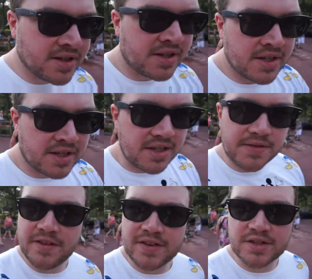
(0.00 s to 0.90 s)
I
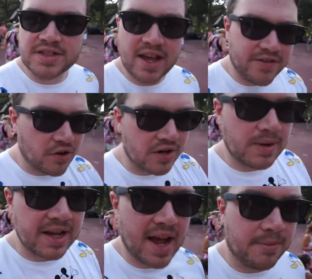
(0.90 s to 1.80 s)
don't really feel safe holding
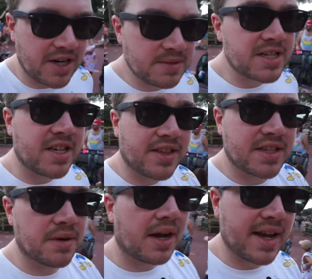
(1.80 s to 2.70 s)
my camera, especially on
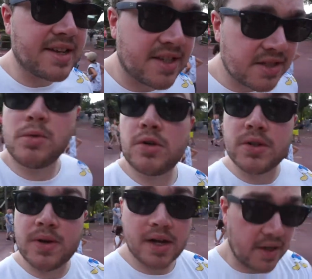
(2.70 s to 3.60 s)
this ride as it's a
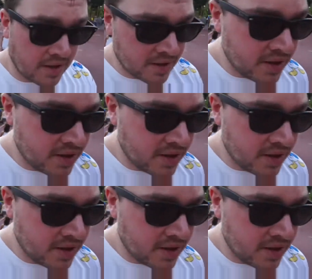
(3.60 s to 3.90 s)
water ride.